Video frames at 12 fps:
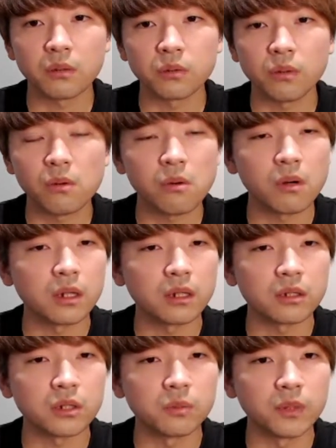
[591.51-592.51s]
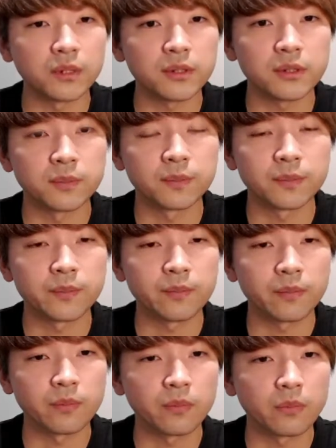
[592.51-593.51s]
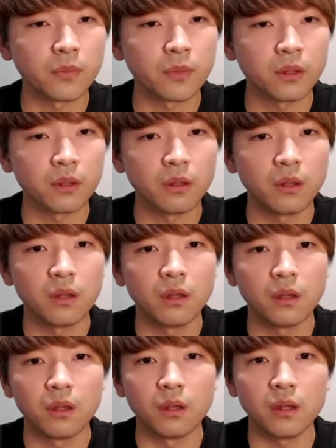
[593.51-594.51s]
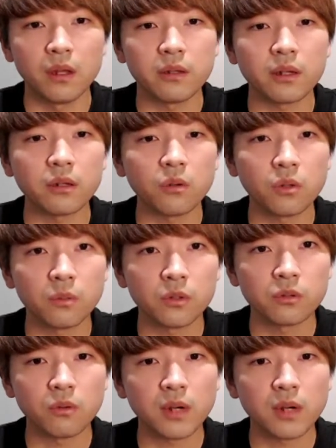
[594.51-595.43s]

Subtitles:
the application team has been working on as the system has changed.